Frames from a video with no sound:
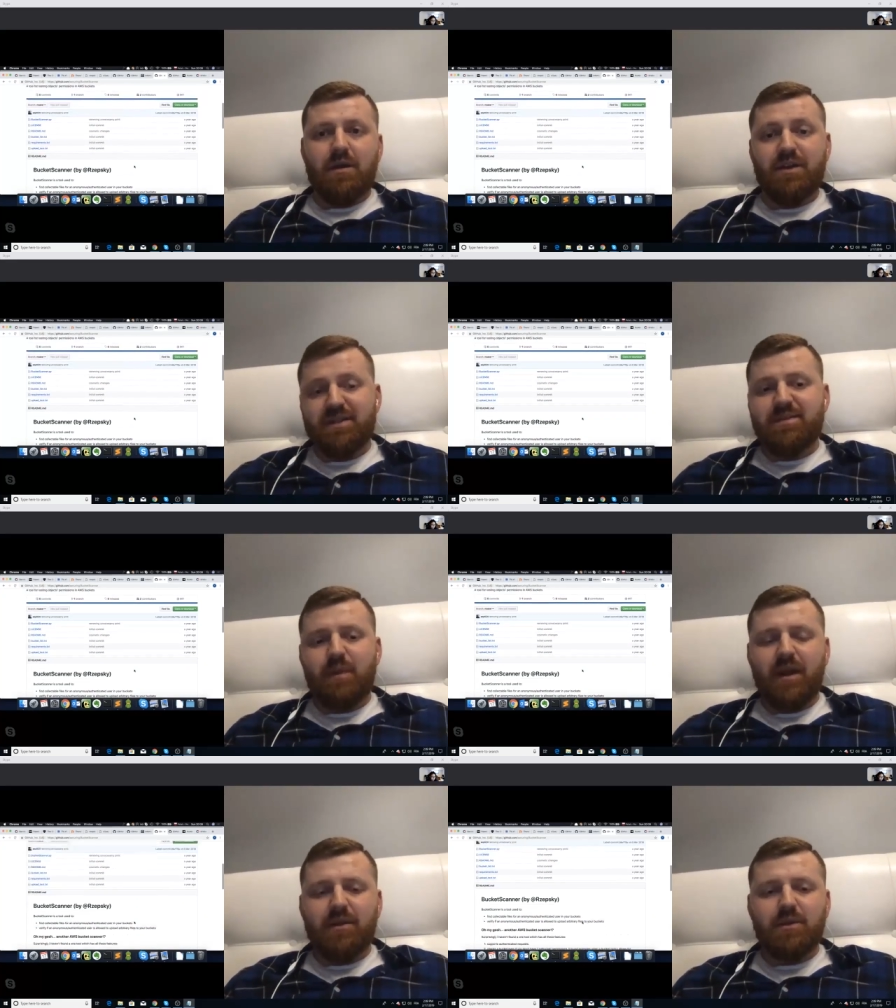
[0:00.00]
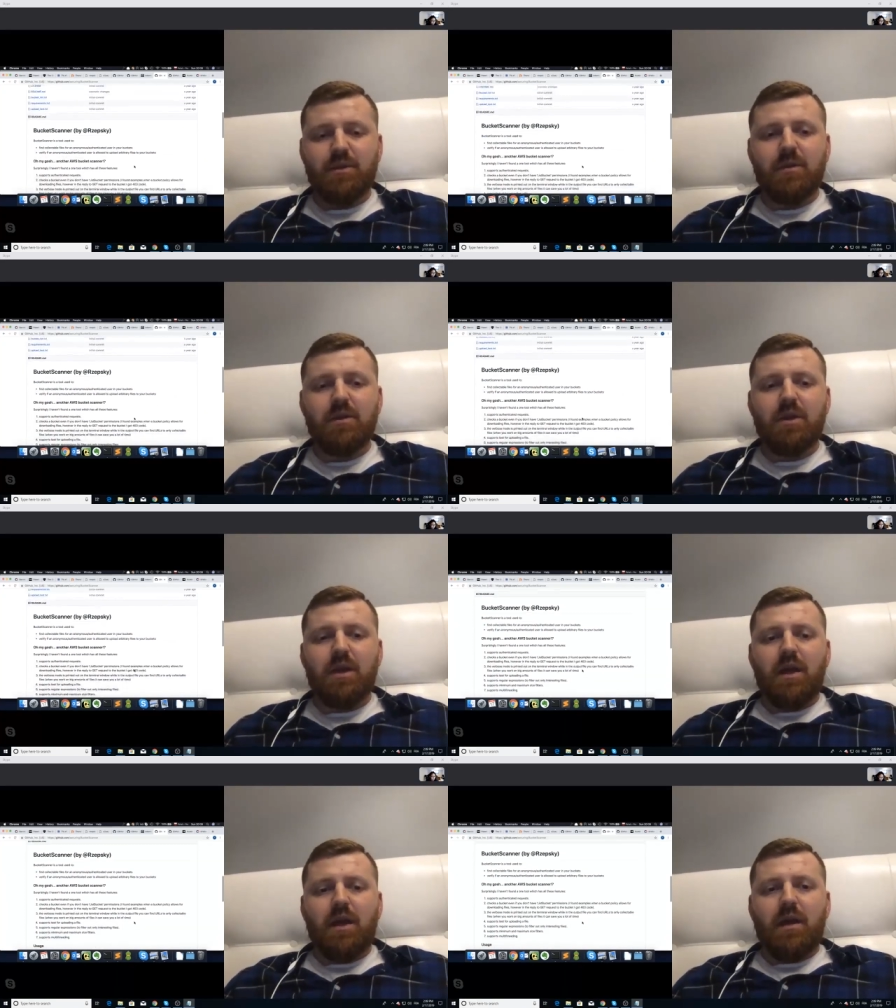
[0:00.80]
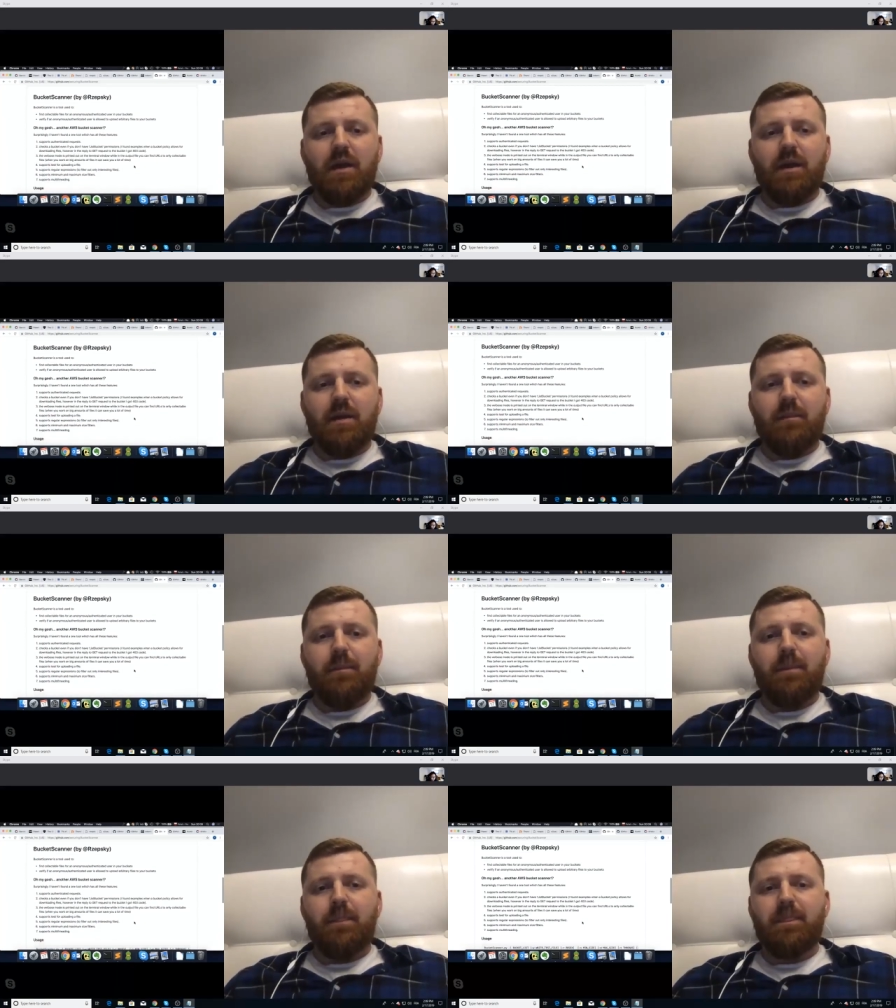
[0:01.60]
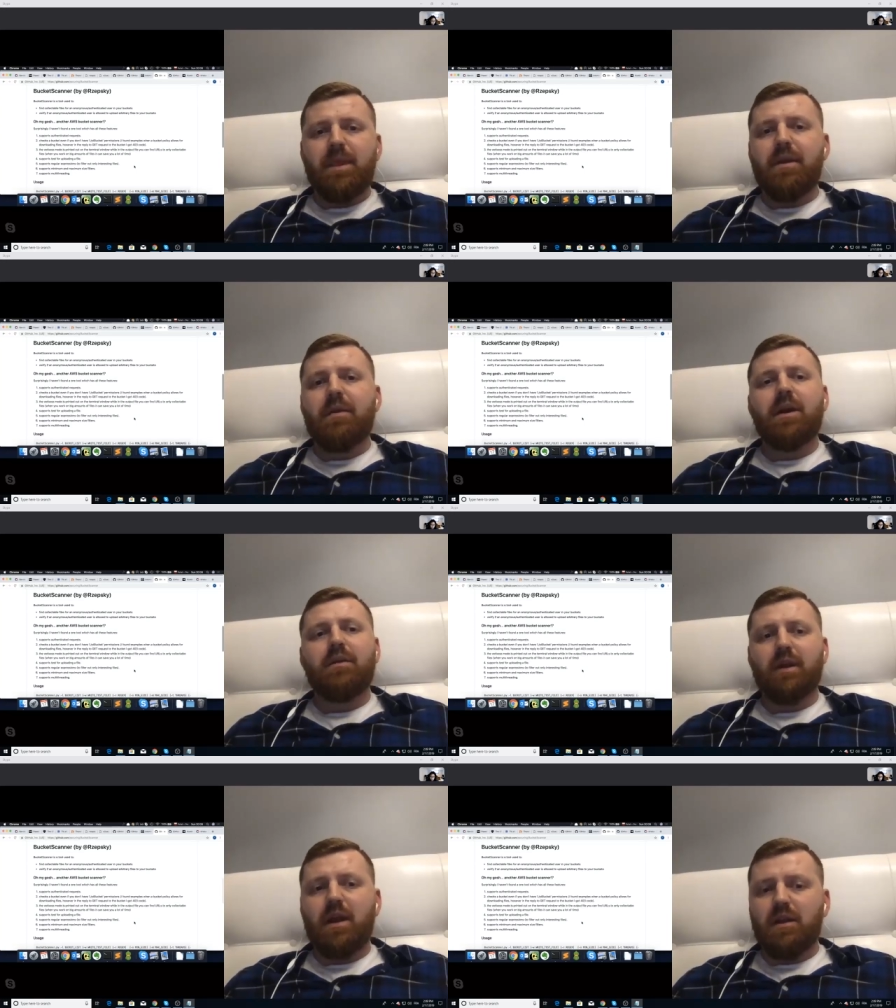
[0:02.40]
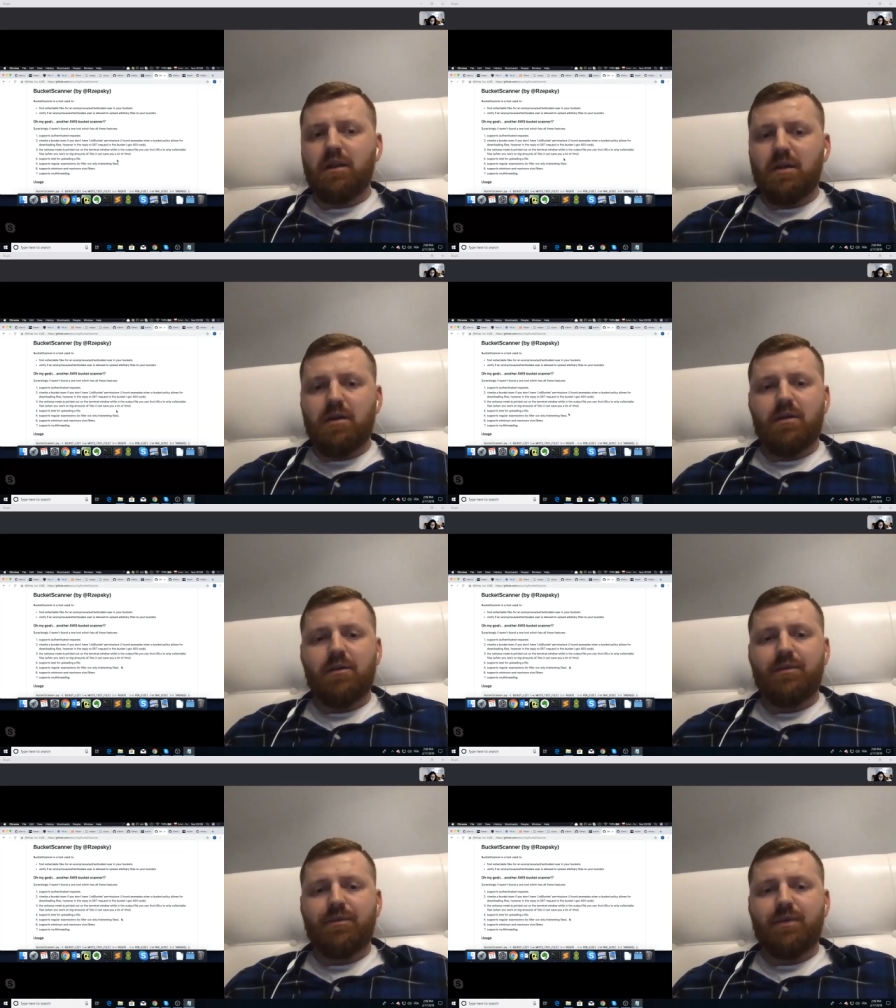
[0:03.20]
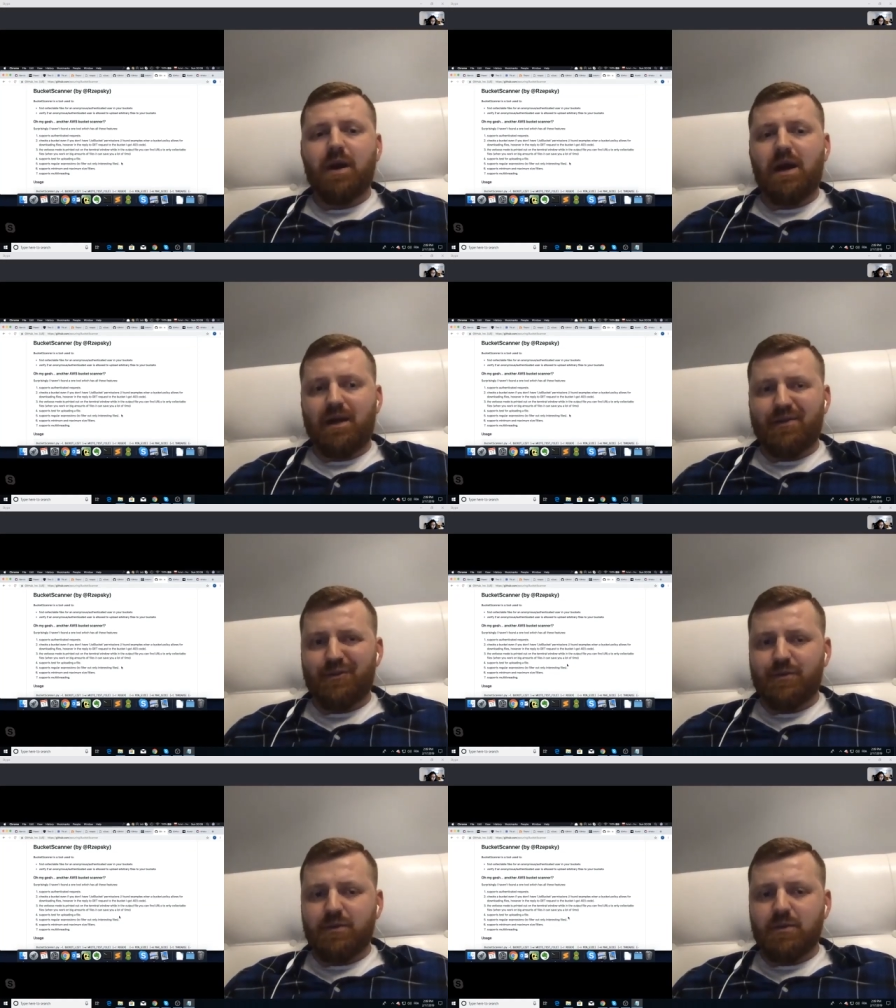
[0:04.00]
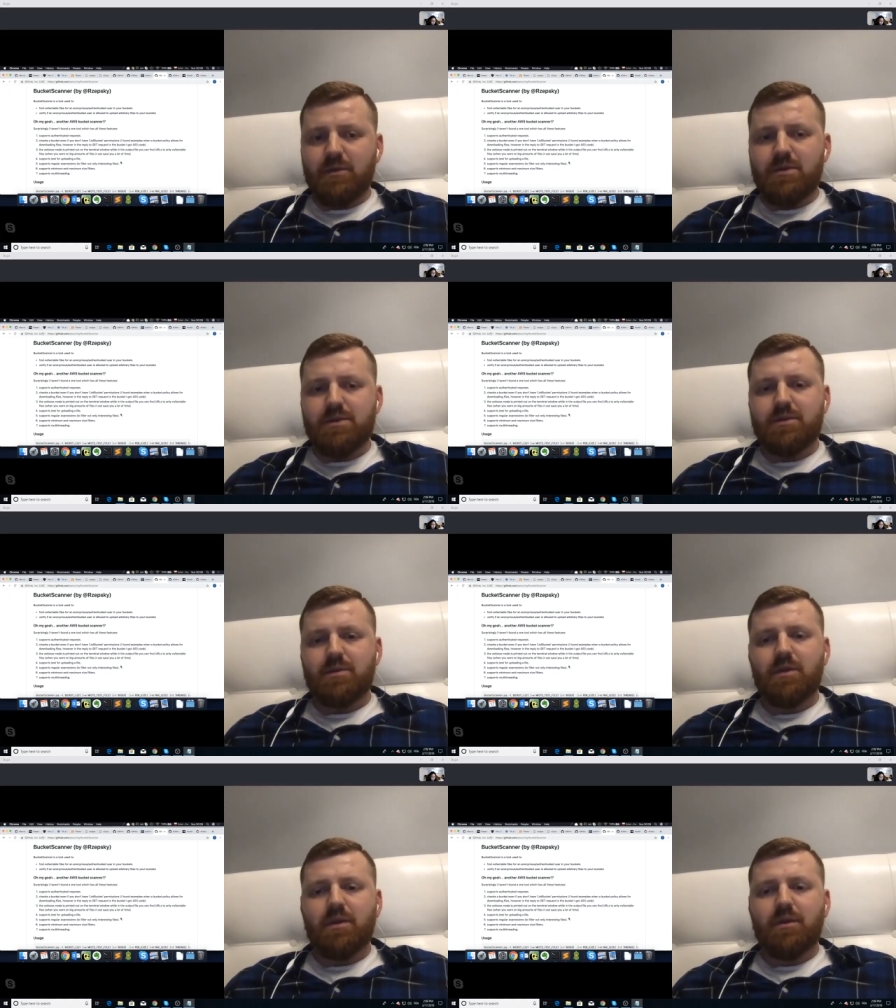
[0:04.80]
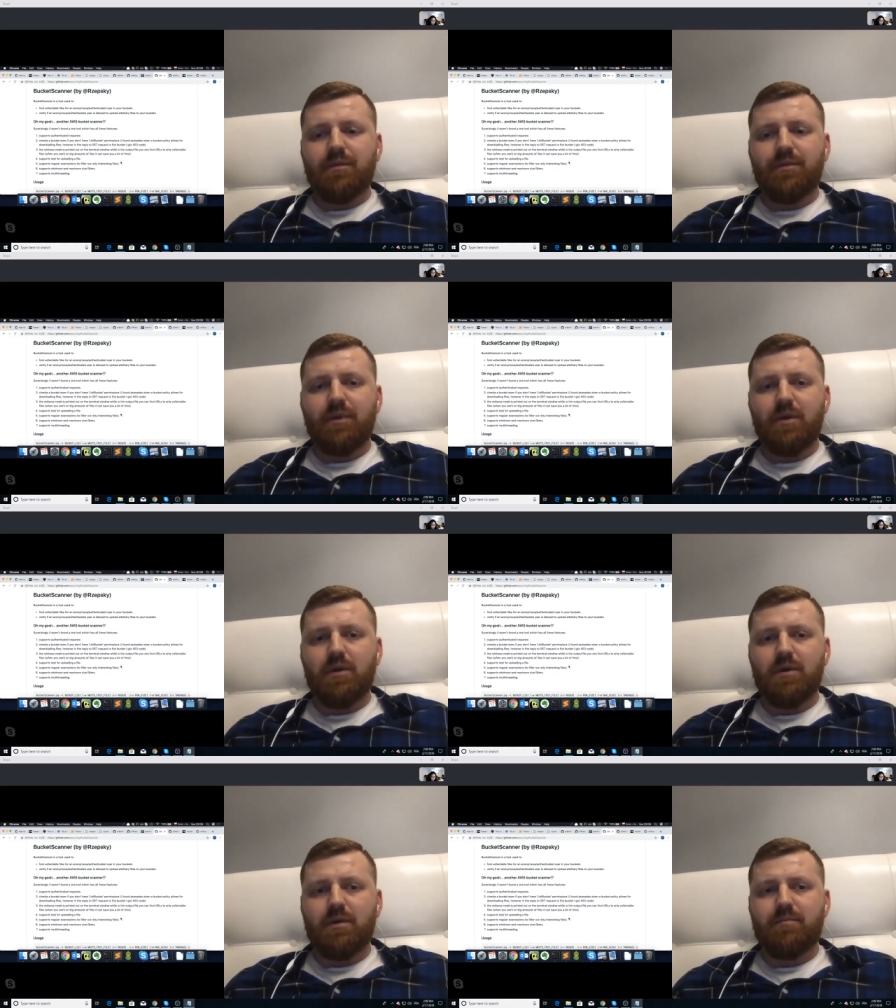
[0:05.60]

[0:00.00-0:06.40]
It is my tool. There are a lot of other tools for